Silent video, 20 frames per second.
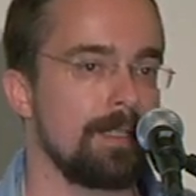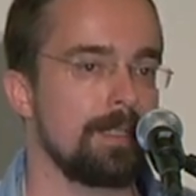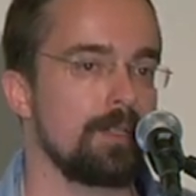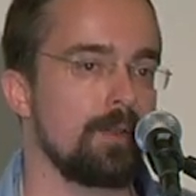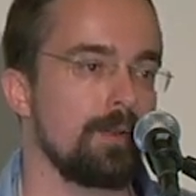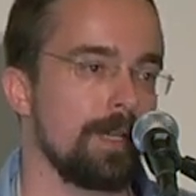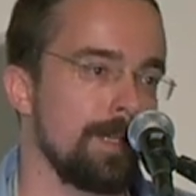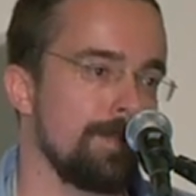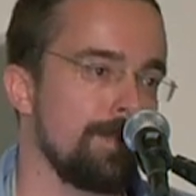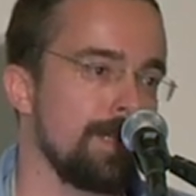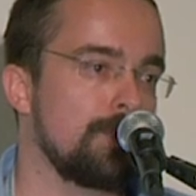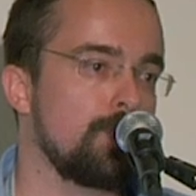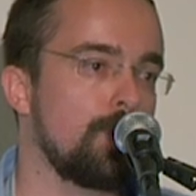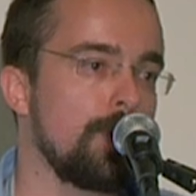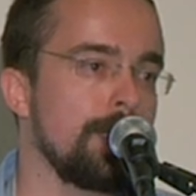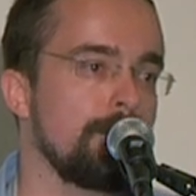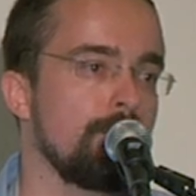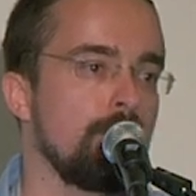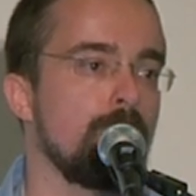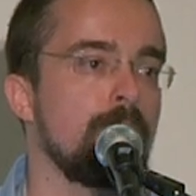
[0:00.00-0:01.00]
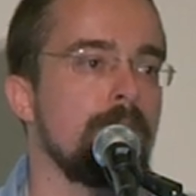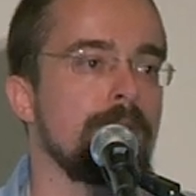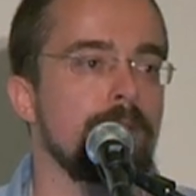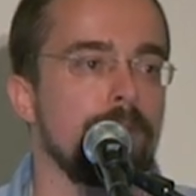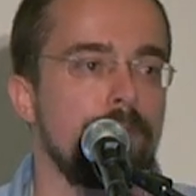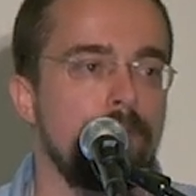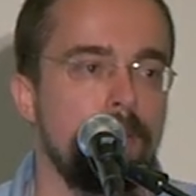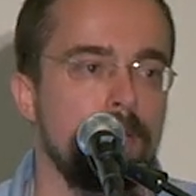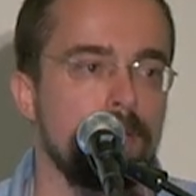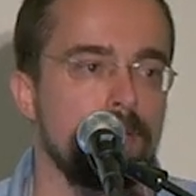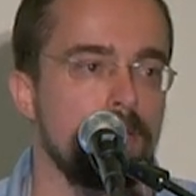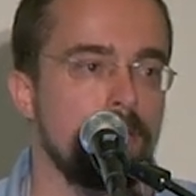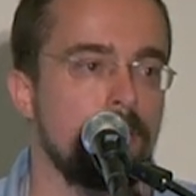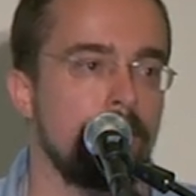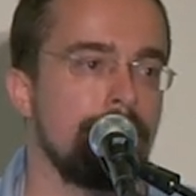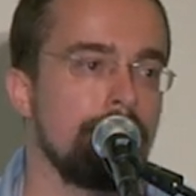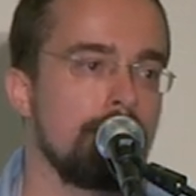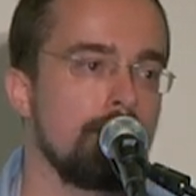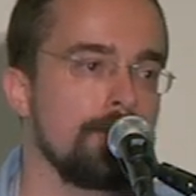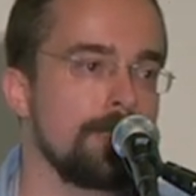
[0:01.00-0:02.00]
So in between, we want to fetch
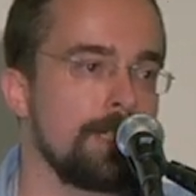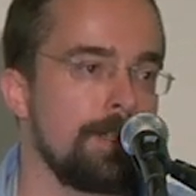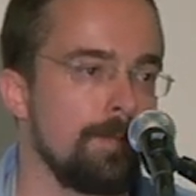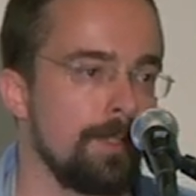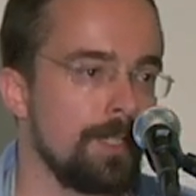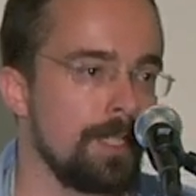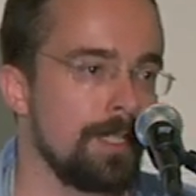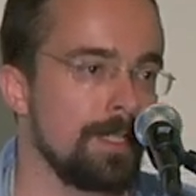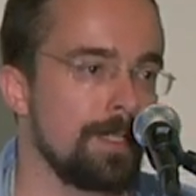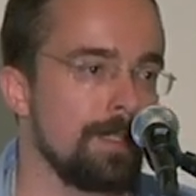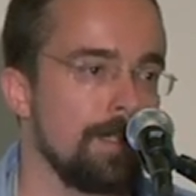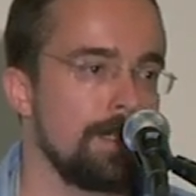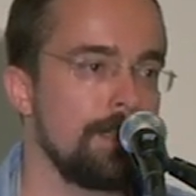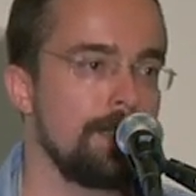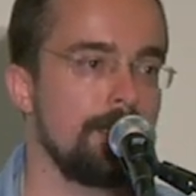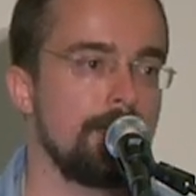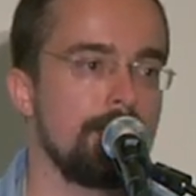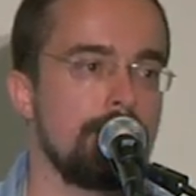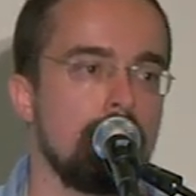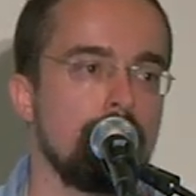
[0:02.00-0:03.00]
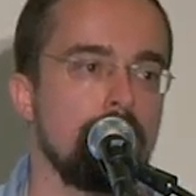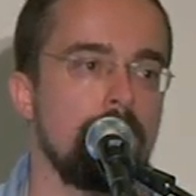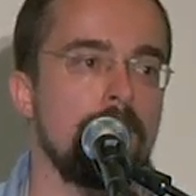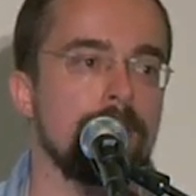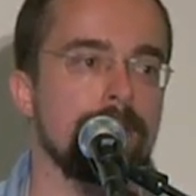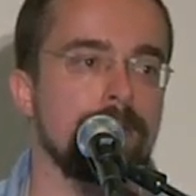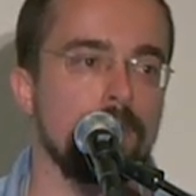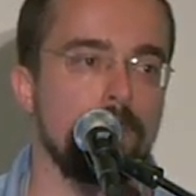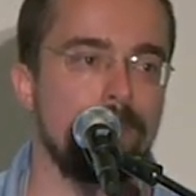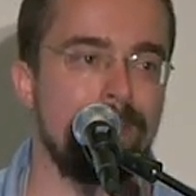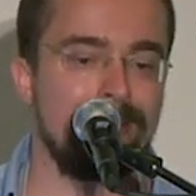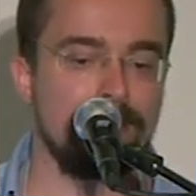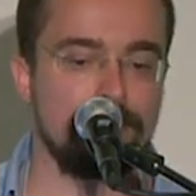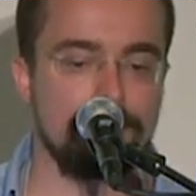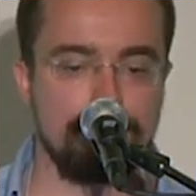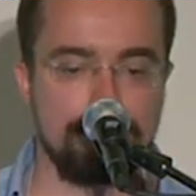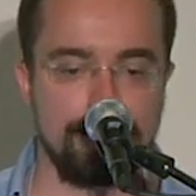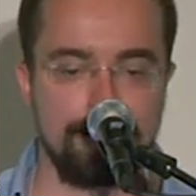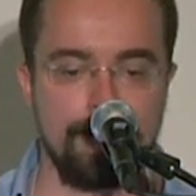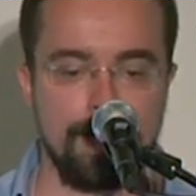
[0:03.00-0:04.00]
difficult images that will also
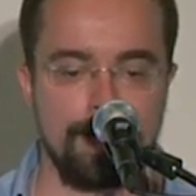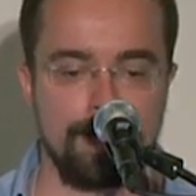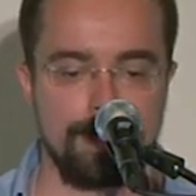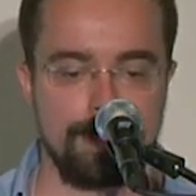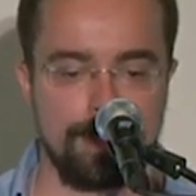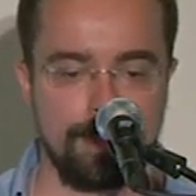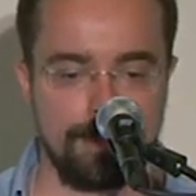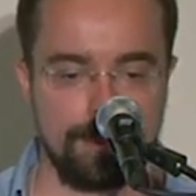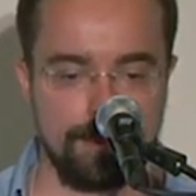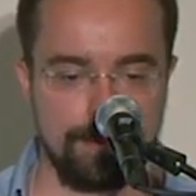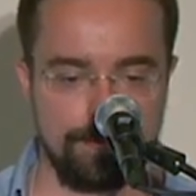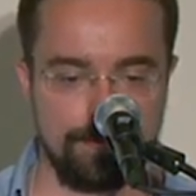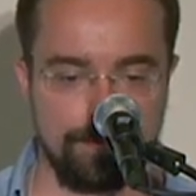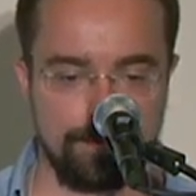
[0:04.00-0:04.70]
balance the dataset.